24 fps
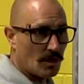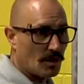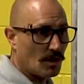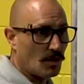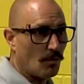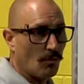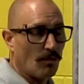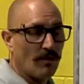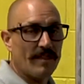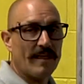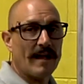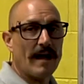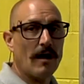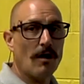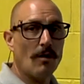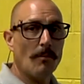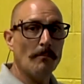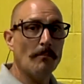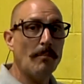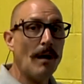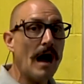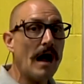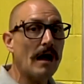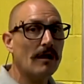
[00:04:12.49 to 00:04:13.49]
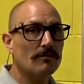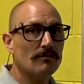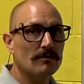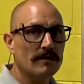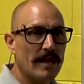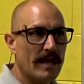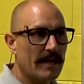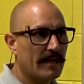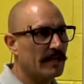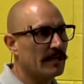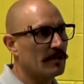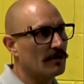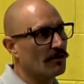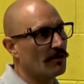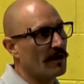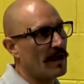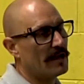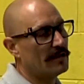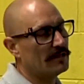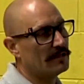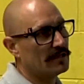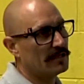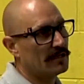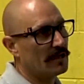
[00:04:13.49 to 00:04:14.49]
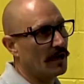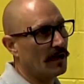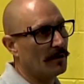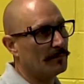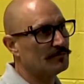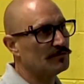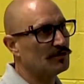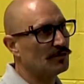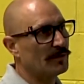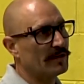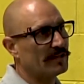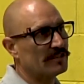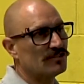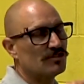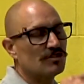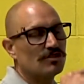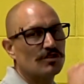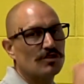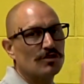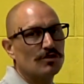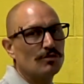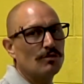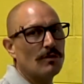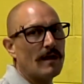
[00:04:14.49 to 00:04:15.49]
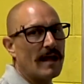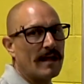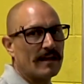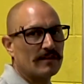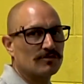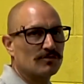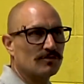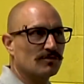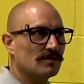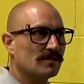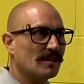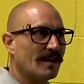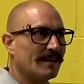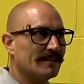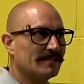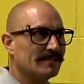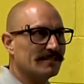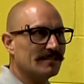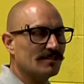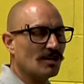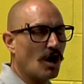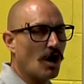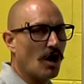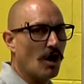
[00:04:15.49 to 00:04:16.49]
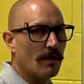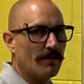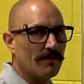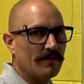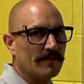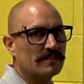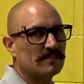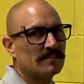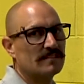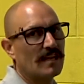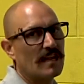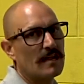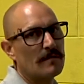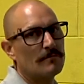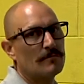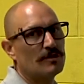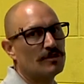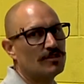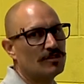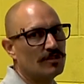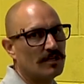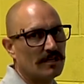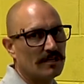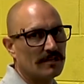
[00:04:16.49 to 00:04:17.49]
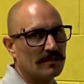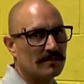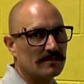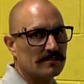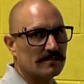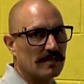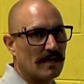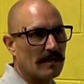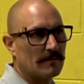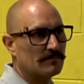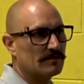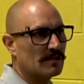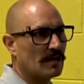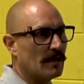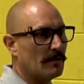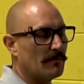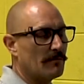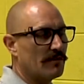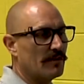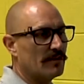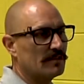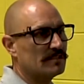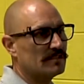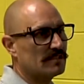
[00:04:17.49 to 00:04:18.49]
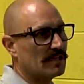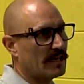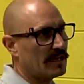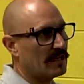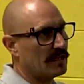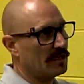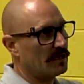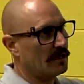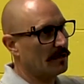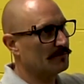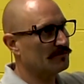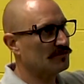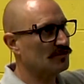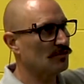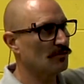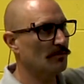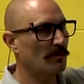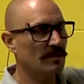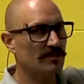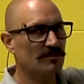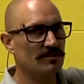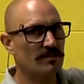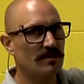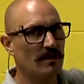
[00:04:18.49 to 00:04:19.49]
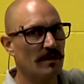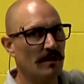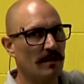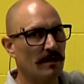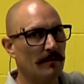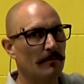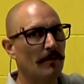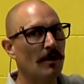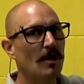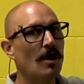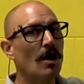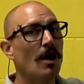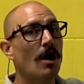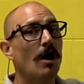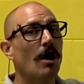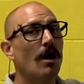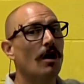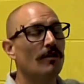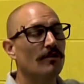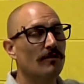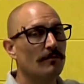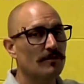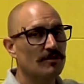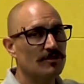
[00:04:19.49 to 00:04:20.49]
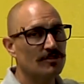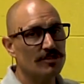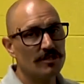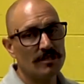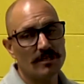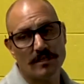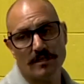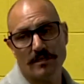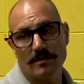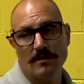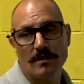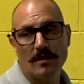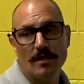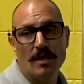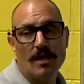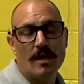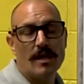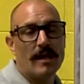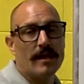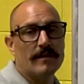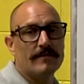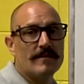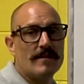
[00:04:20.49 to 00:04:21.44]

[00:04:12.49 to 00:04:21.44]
without bottlenecking or ending up doing 2 exercises on the same machine at the same time, thus taking up too much time on the machine. And